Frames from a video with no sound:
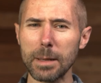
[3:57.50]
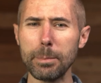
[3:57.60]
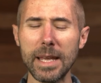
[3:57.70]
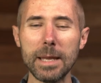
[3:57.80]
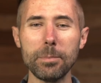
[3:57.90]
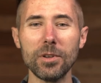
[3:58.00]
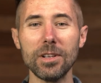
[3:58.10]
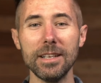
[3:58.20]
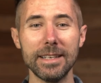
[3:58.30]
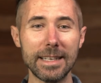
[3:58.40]

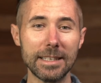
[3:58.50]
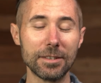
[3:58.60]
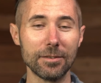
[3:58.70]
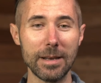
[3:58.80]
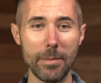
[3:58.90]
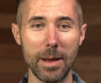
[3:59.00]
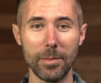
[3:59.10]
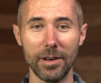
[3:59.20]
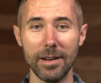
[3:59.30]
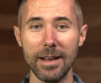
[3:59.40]
People need to
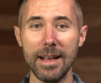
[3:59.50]
remember